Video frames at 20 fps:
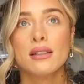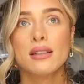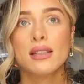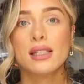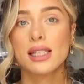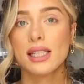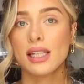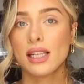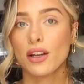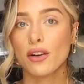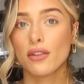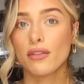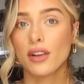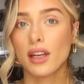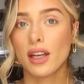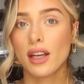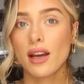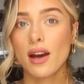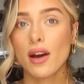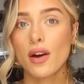sneaker
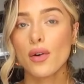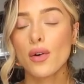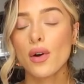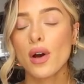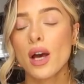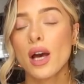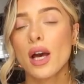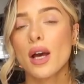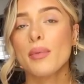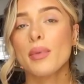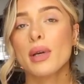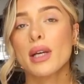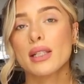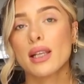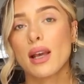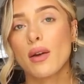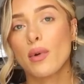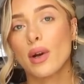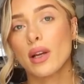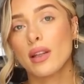video because
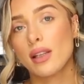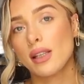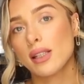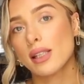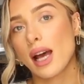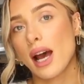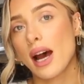I wear these